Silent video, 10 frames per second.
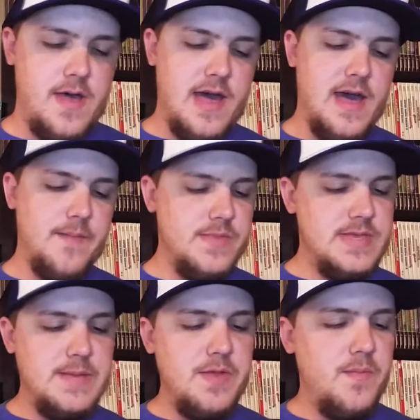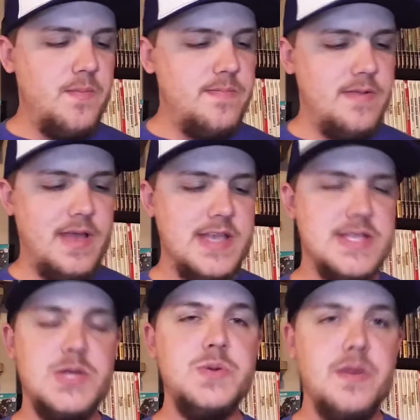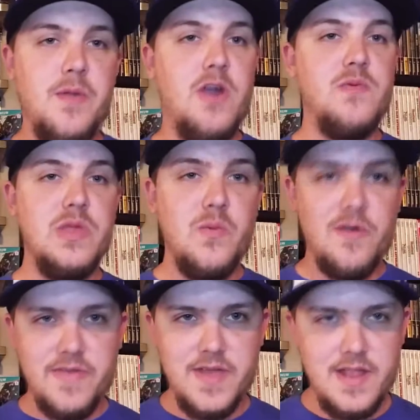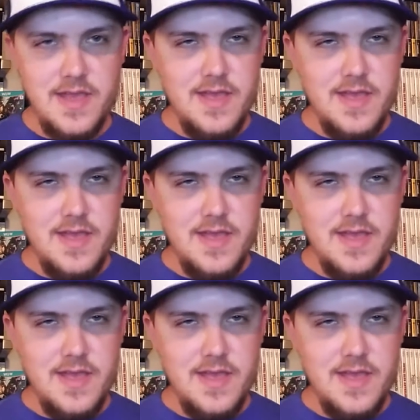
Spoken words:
Some of them, I guess 2 of them aren't really worth it,